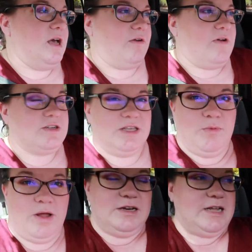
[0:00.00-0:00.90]
I've actually
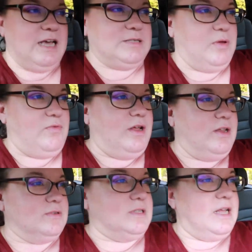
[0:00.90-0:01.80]
wanted to ask my friend
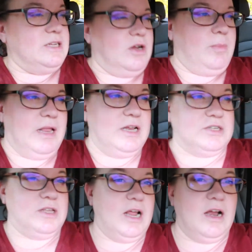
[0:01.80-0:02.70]
who's an HR
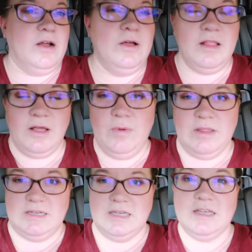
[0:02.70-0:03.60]
manager there, like what
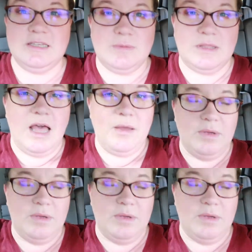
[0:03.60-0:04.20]
the deal is with that